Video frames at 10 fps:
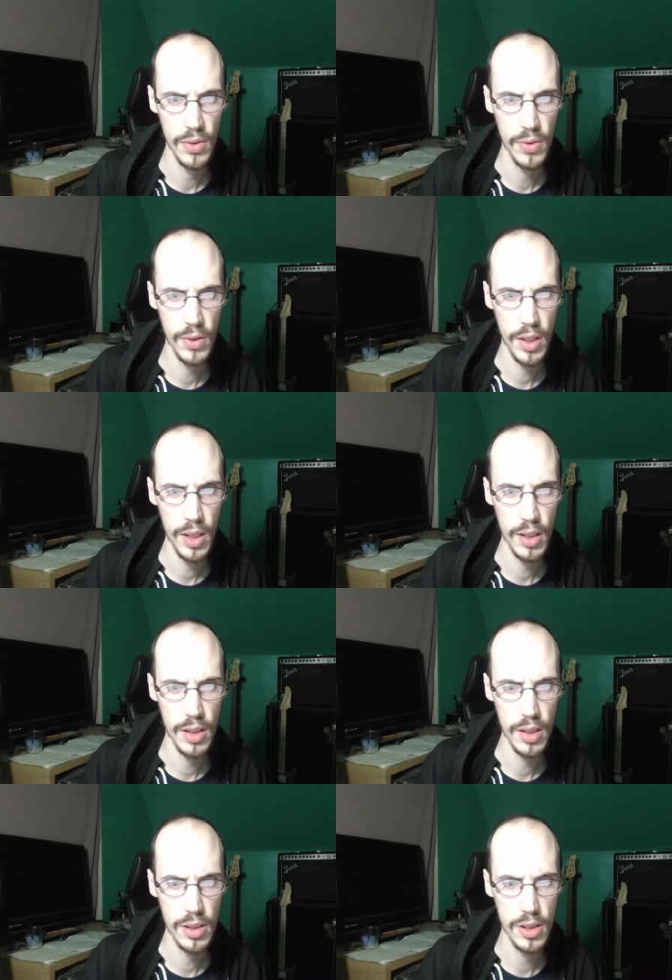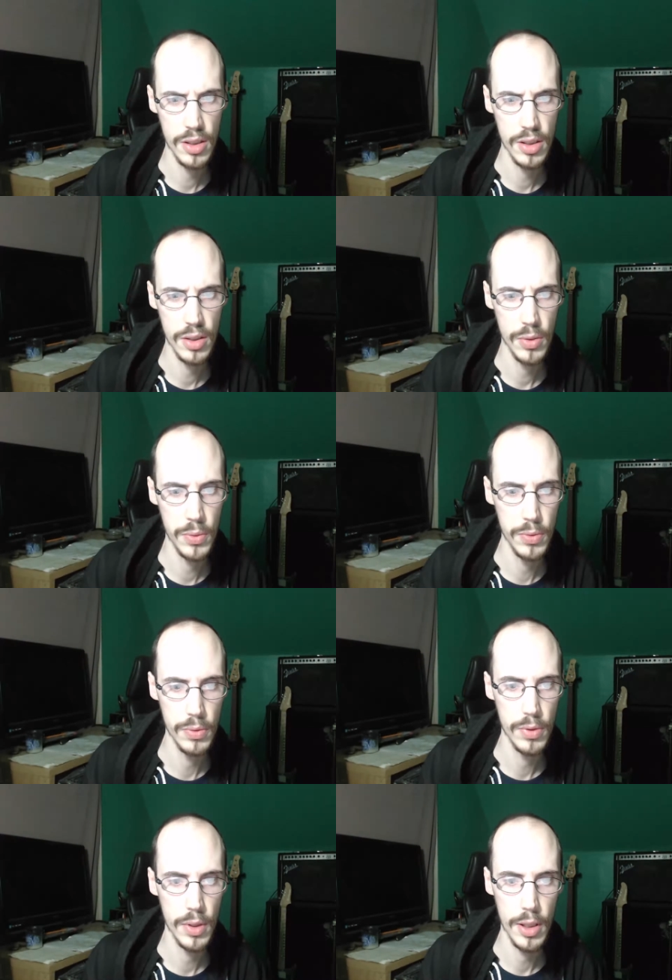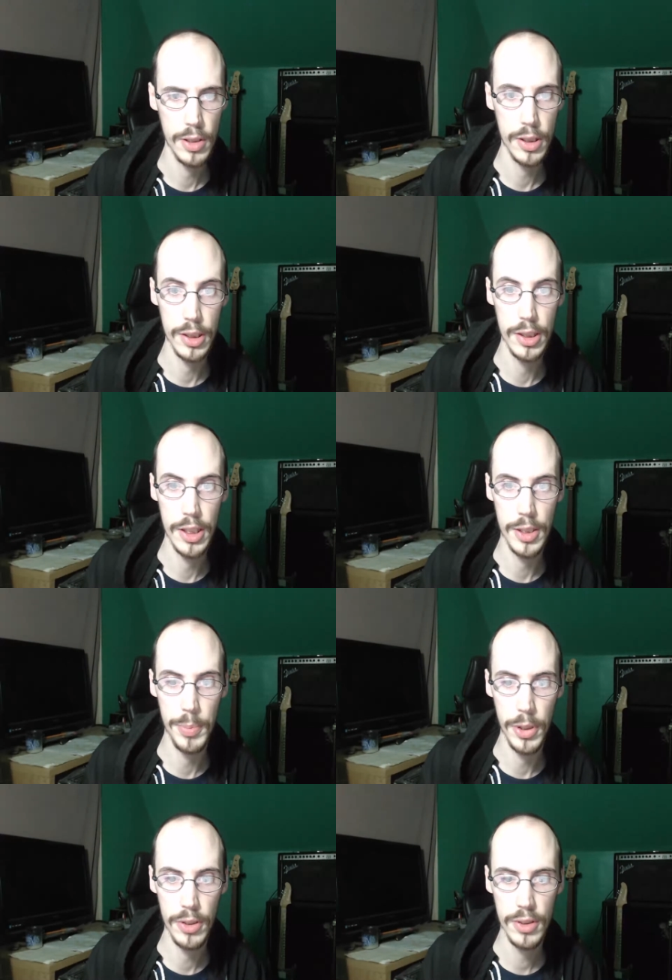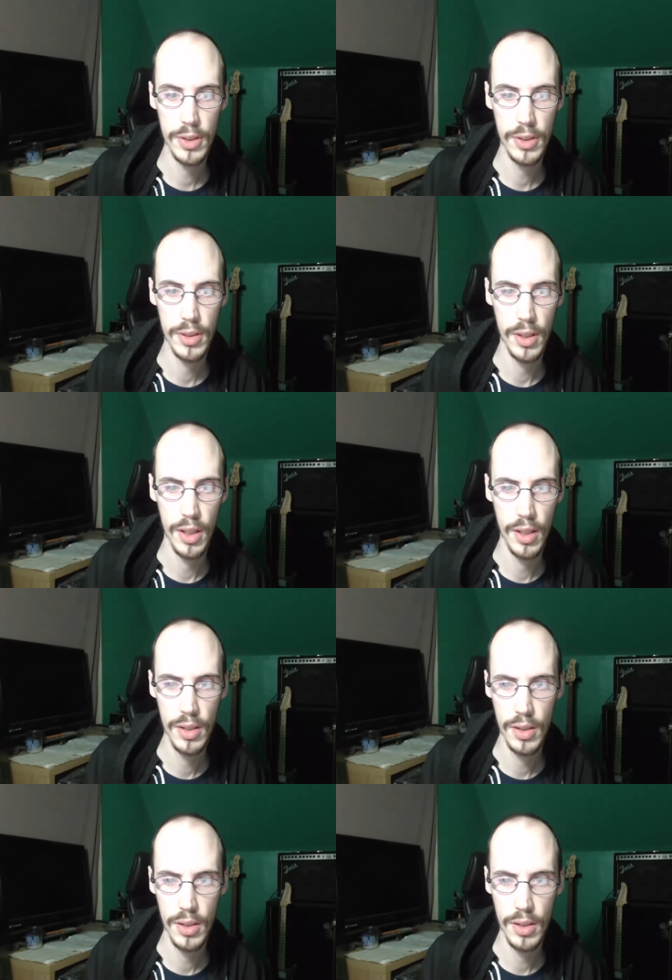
Freak. It just disappears. Huh?